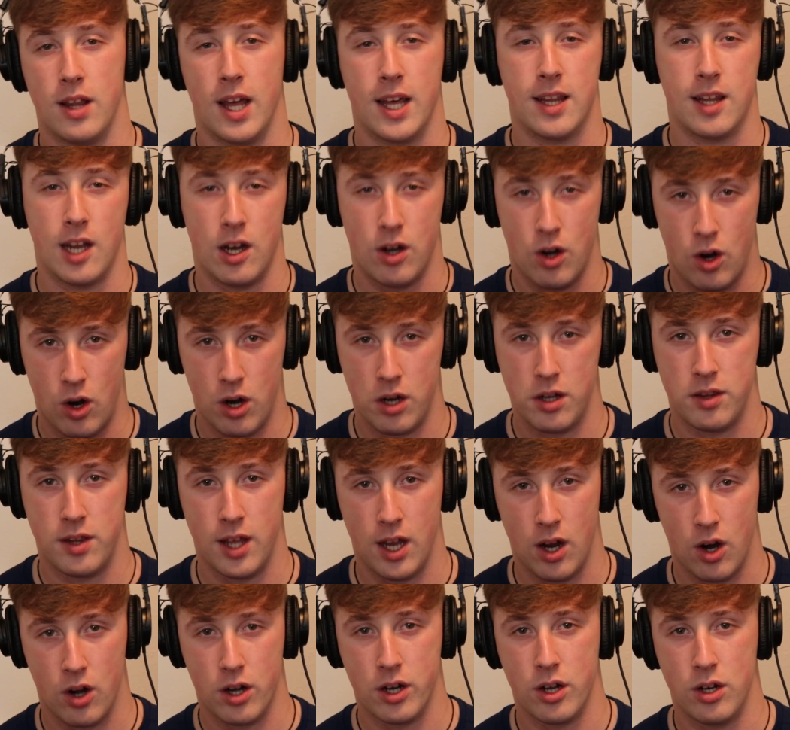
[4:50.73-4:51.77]
Like they
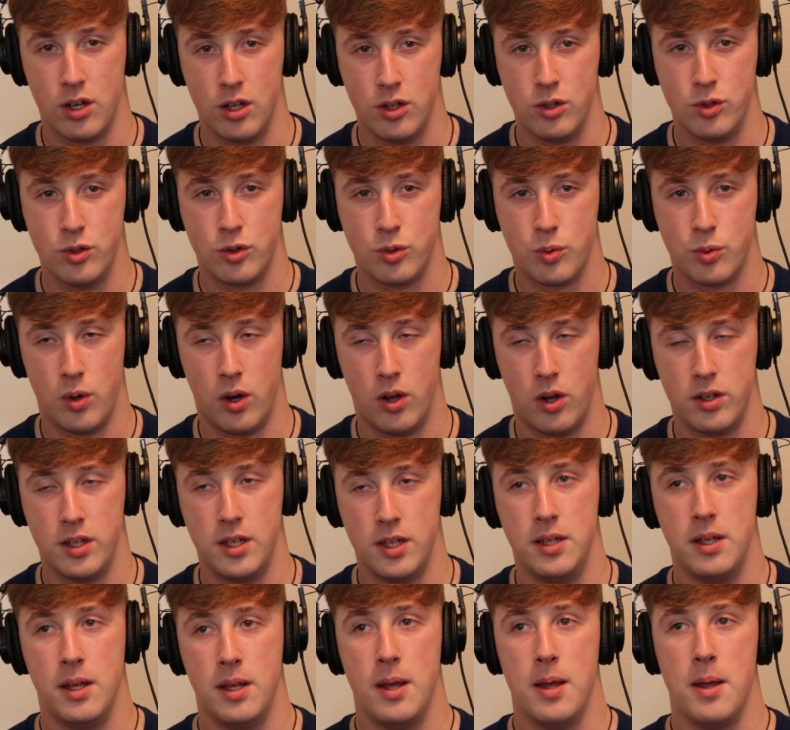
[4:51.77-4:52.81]
are going to lose
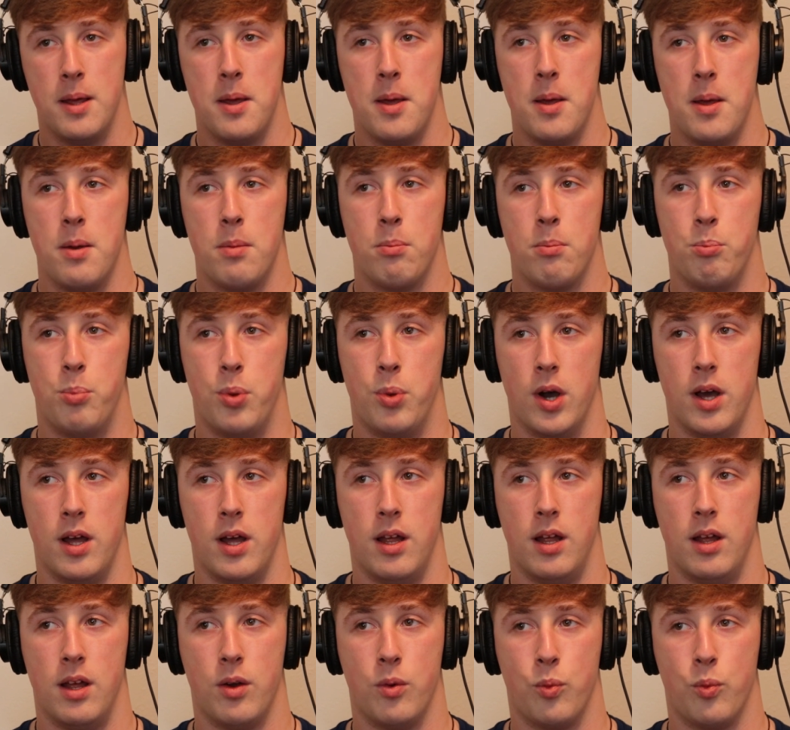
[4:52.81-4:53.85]
quality,
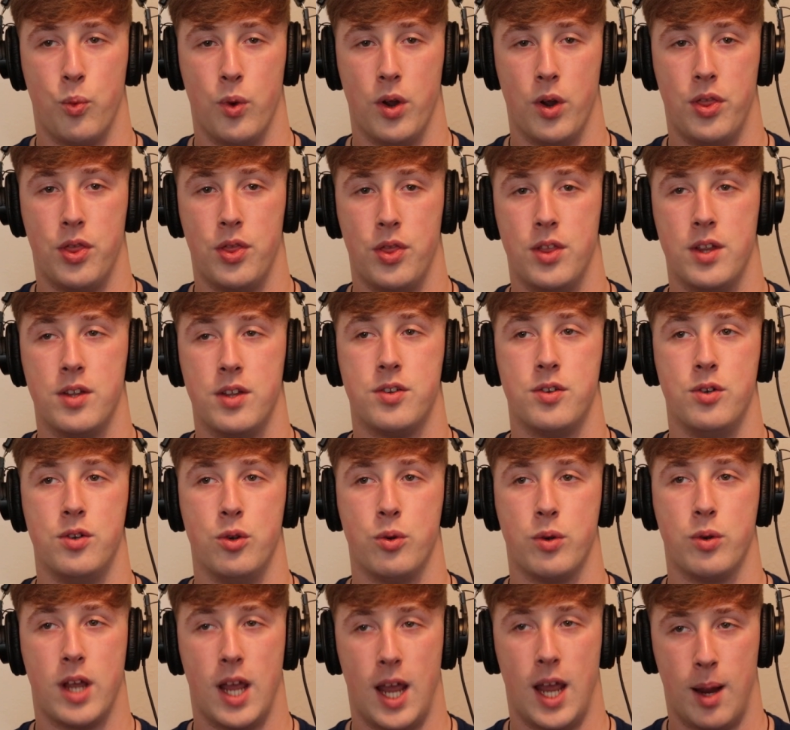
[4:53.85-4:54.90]
but with this
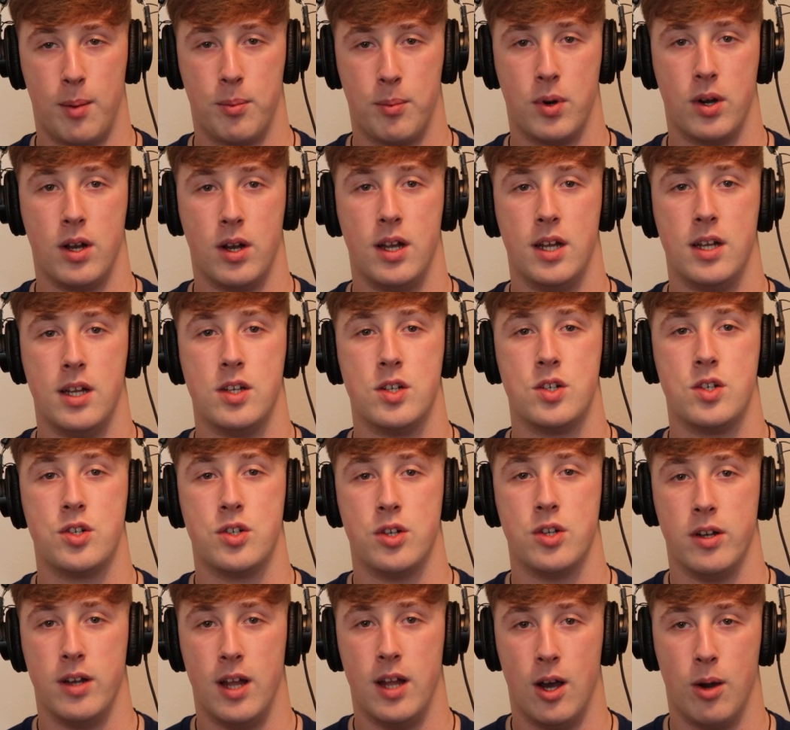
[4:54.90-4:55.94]
new camera, it
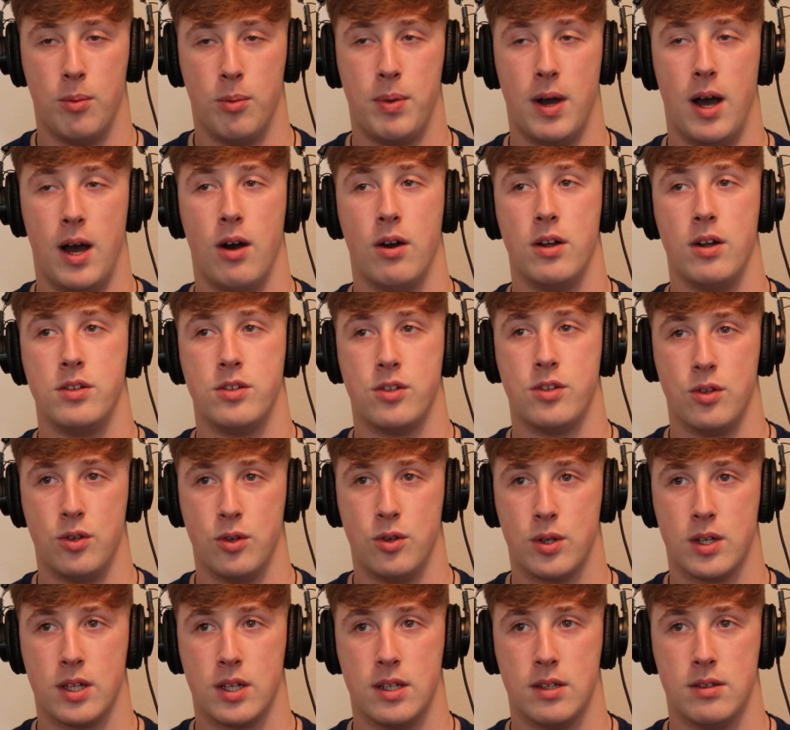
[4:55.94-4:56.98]
should help out until
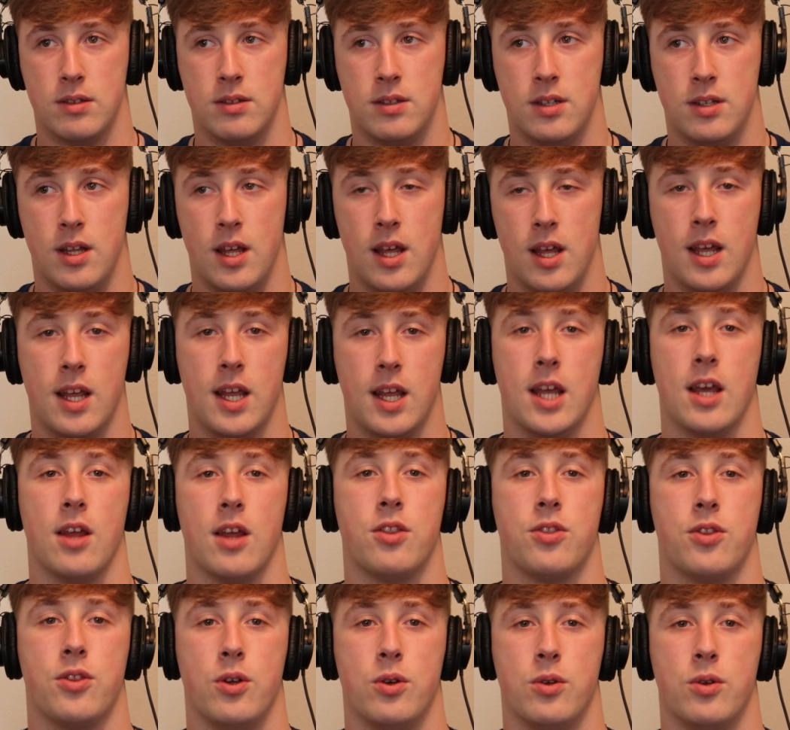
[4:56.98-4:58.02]
you can
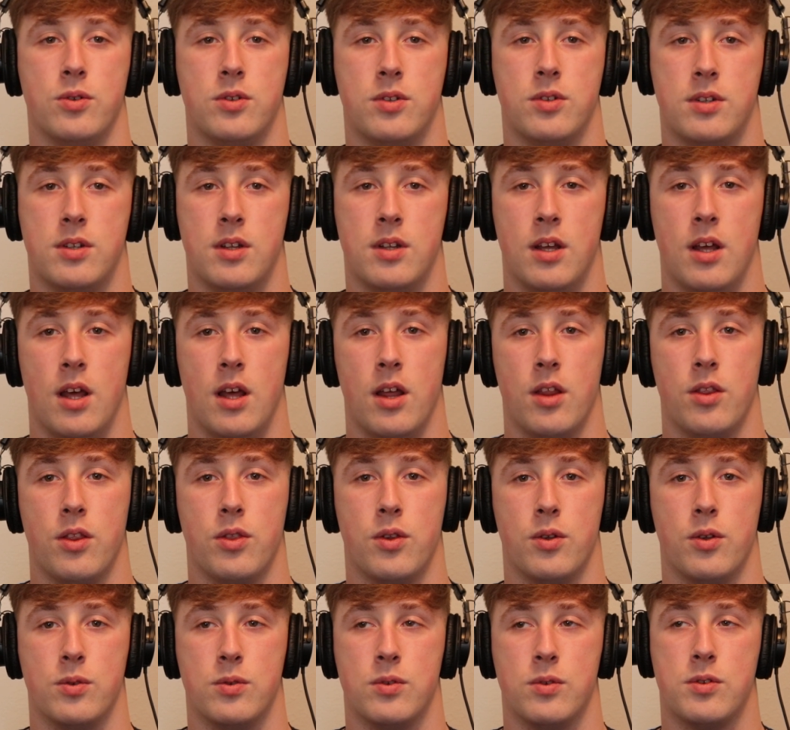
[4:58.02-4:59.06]
get those
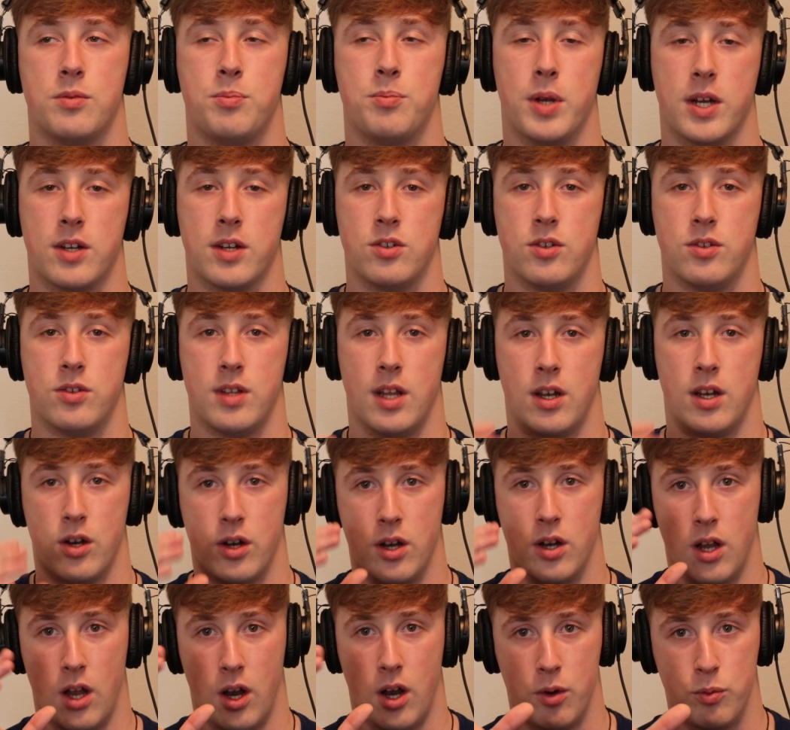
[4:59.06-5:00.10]
those pictures that
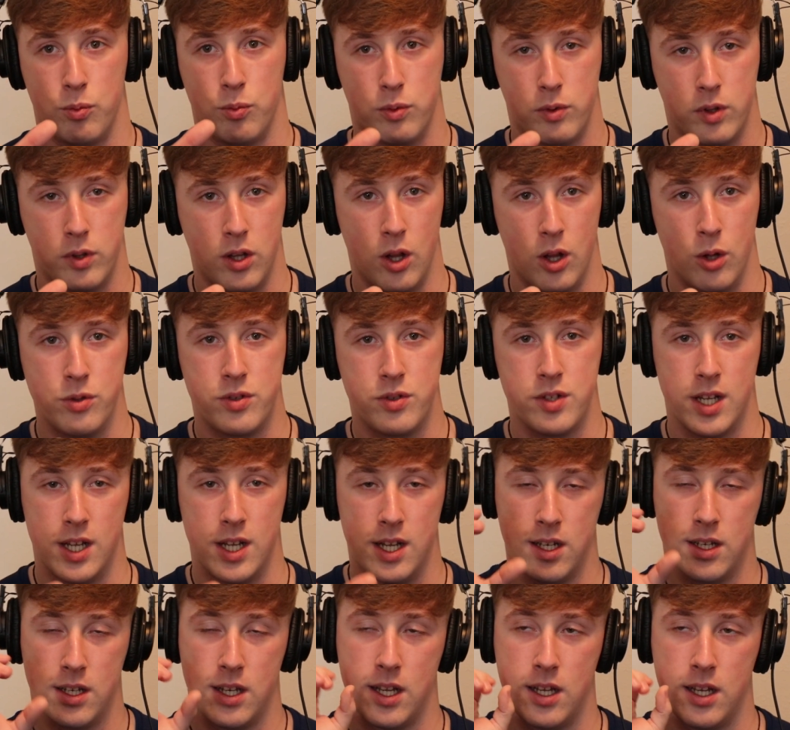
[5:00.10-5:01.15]
are close
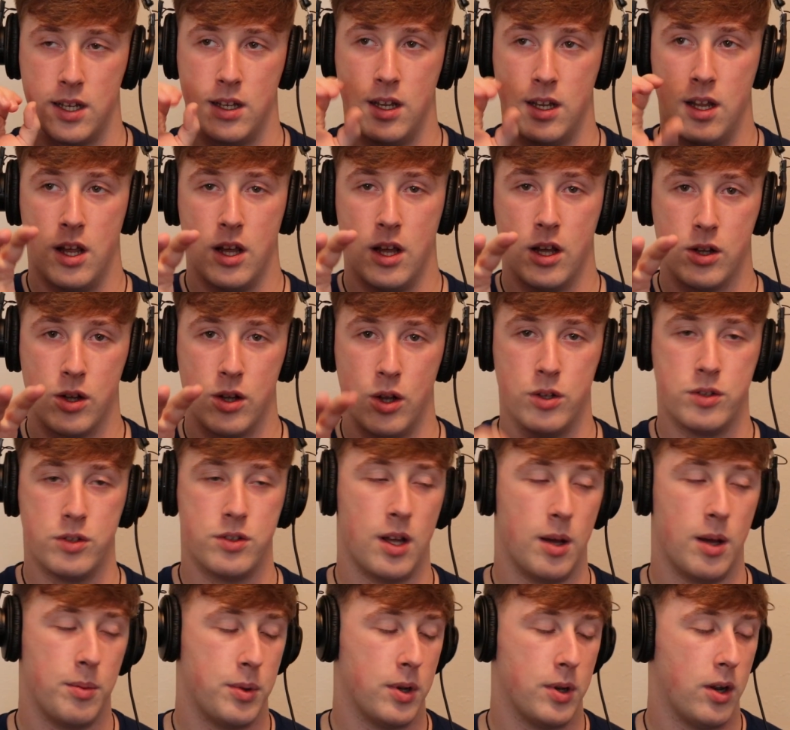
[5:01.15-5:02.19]
in and close
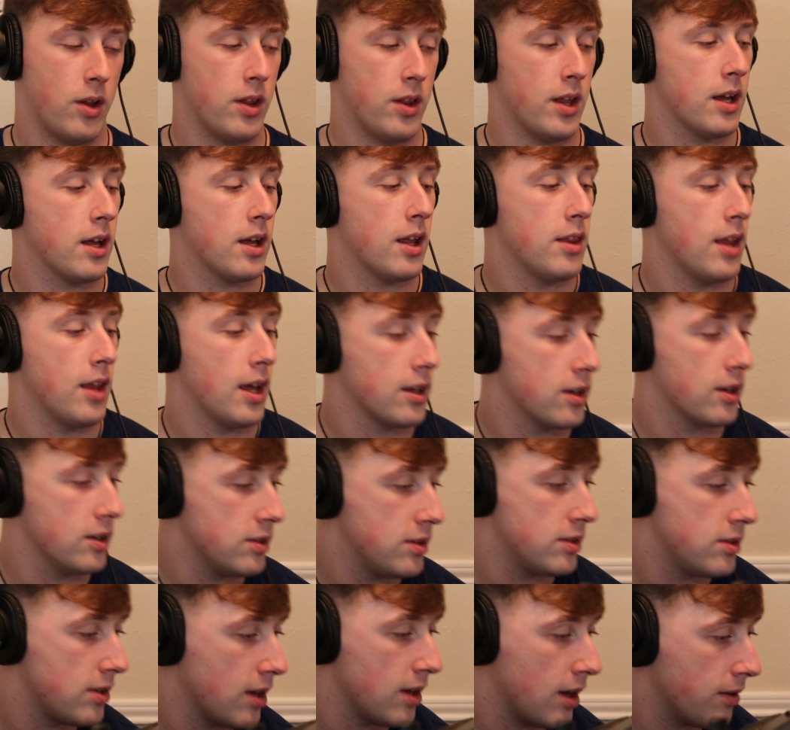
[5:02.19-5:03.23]
up and all that
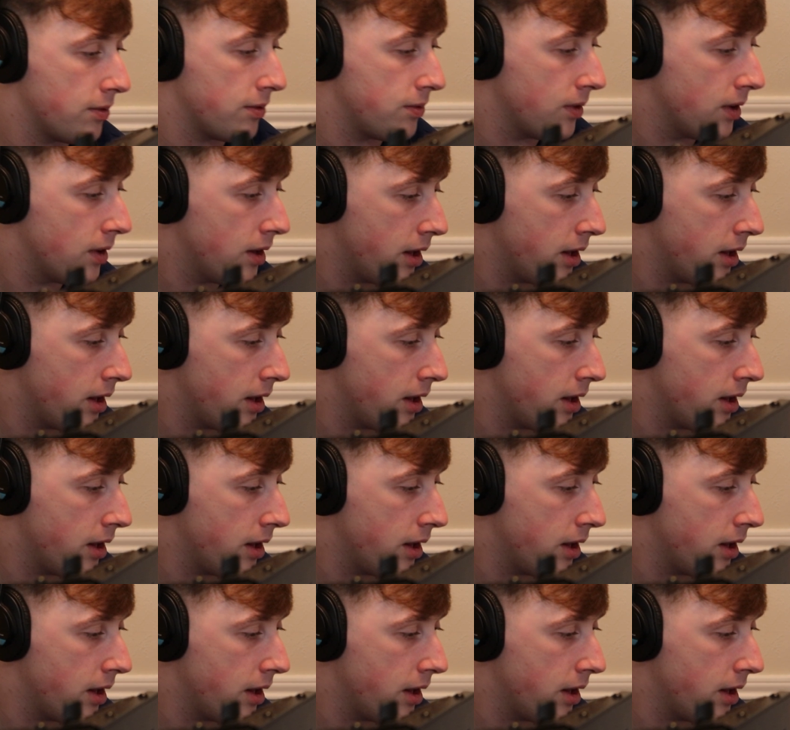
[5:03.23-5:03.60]
good stuff.